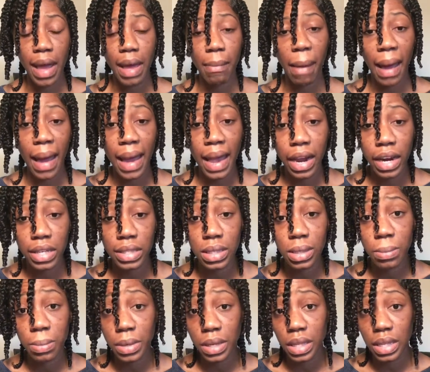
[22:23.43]
and my hair
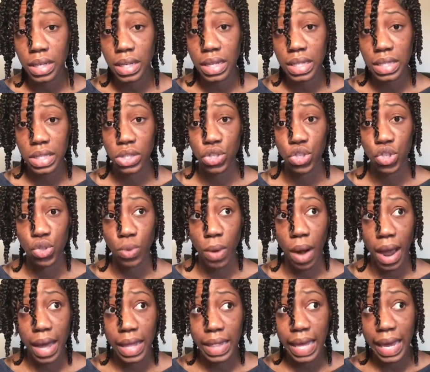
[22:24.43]
typically doesn't
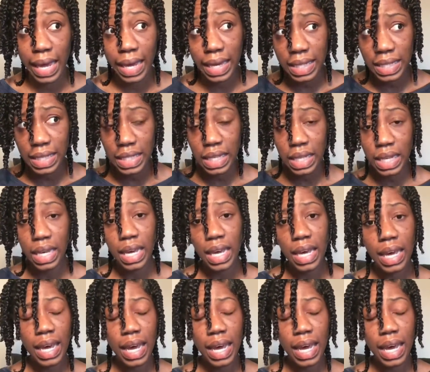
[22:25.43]
dry that easy.